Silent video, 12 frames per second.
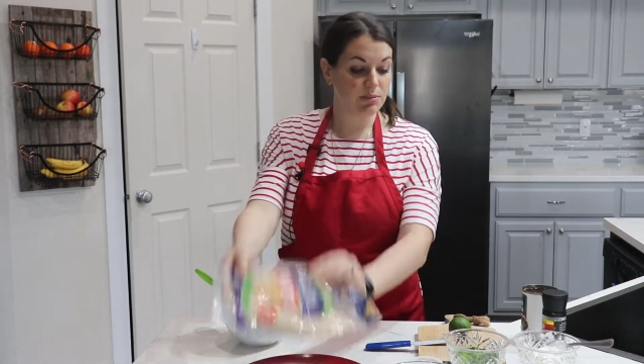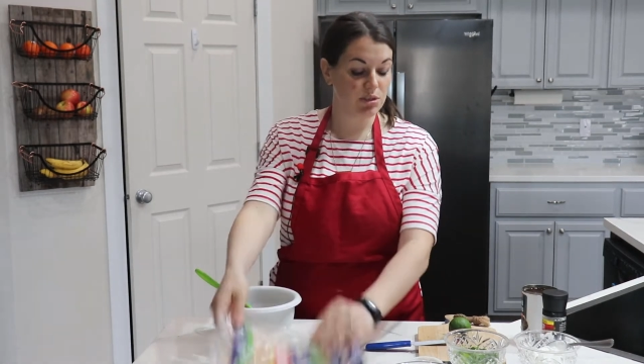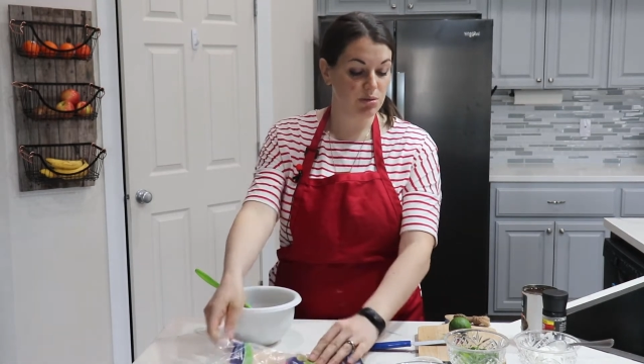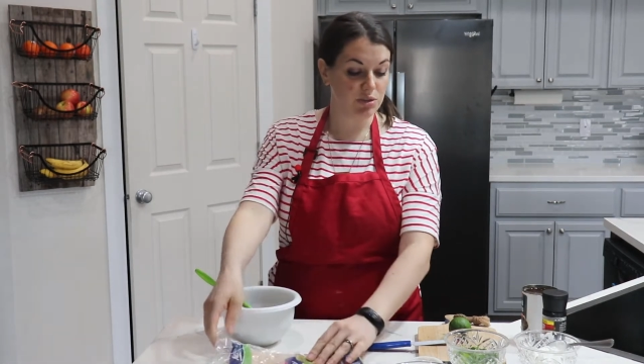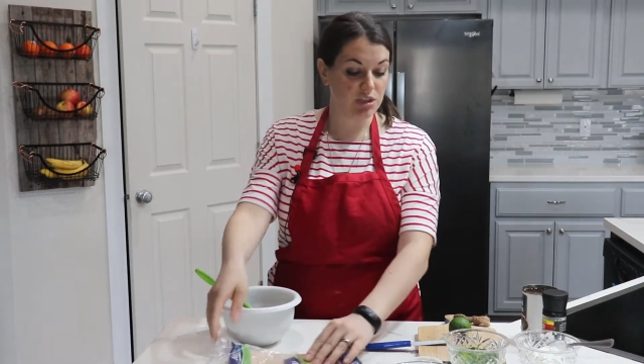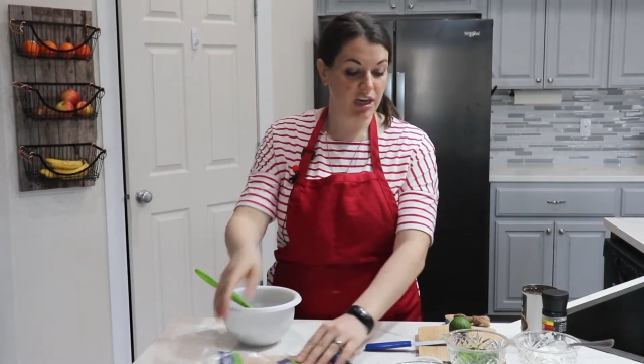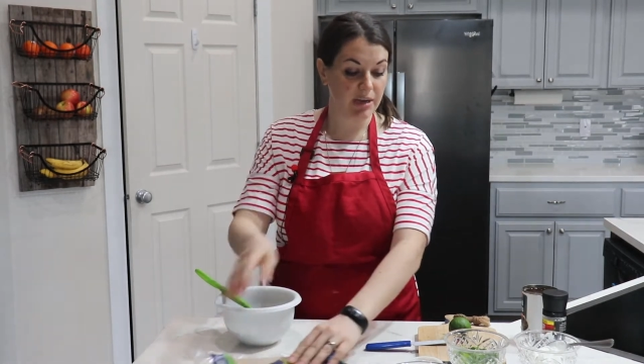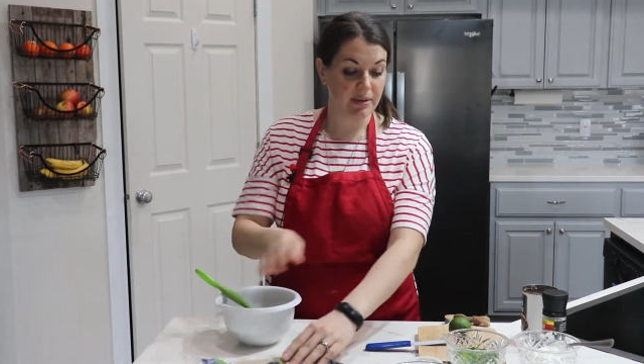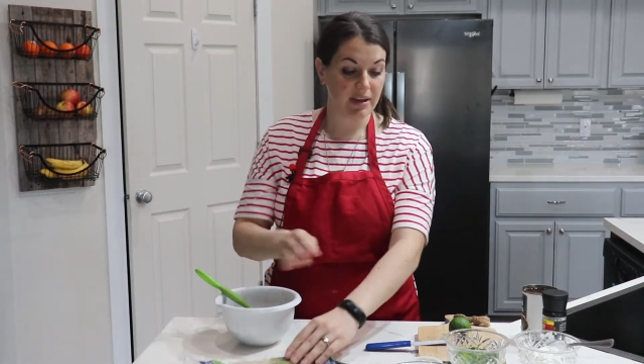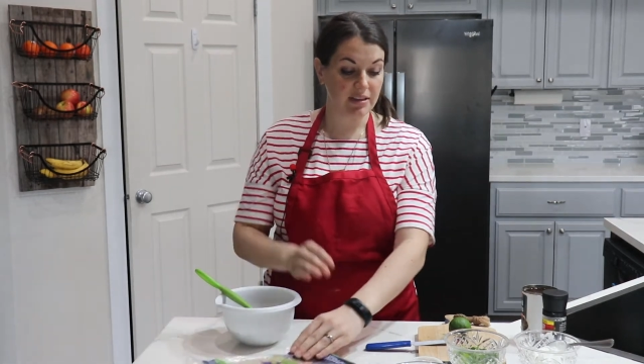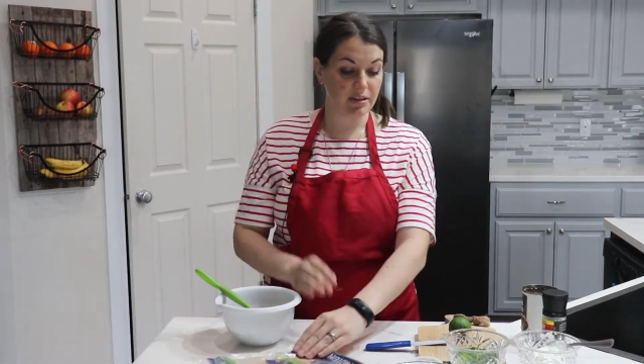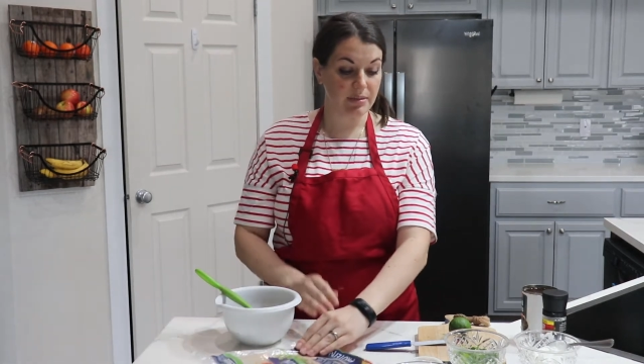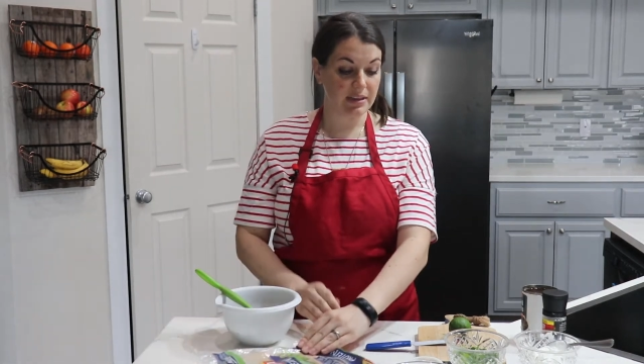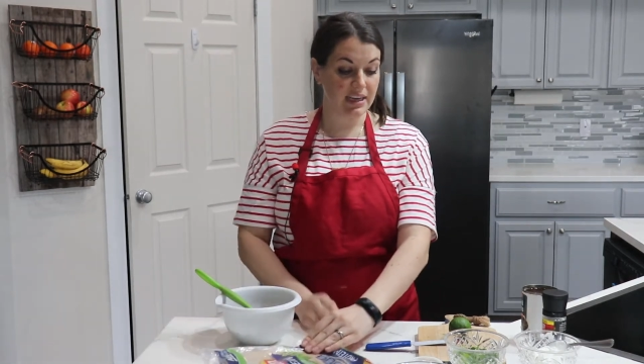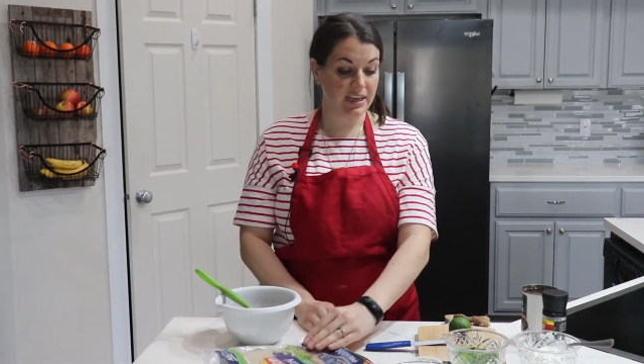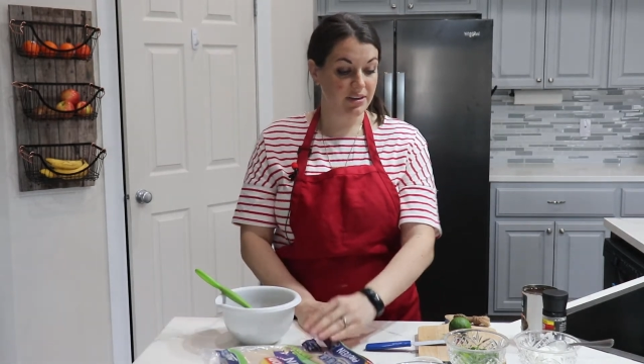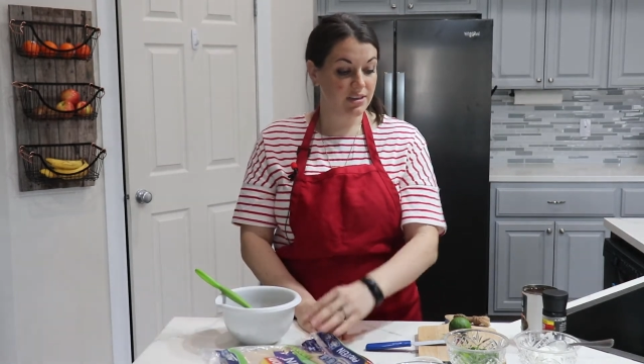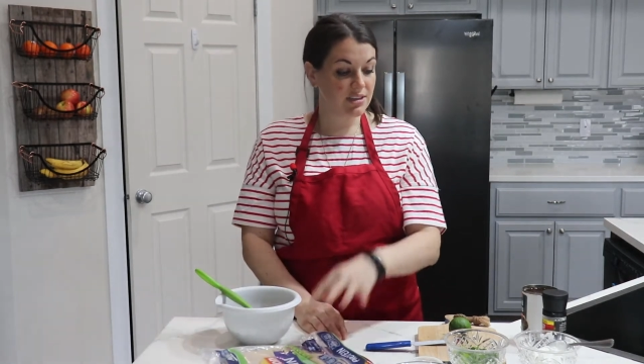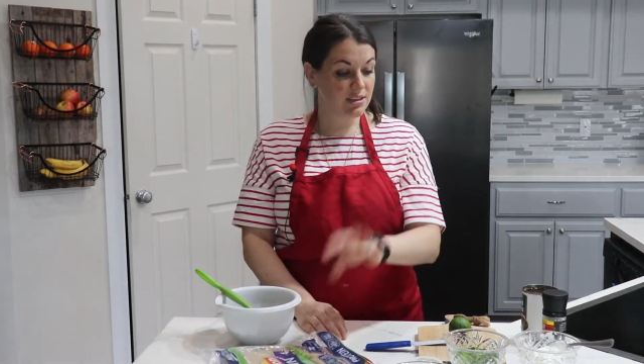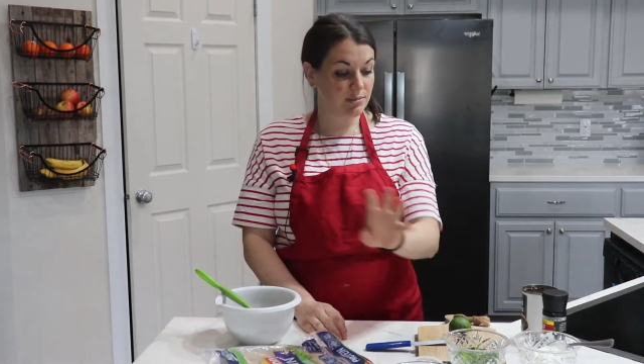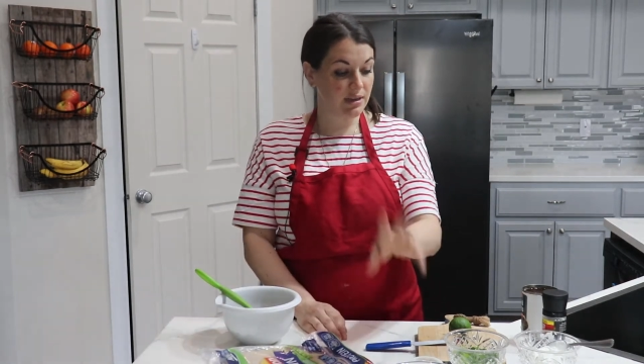which we'll talk about a little bit later. Some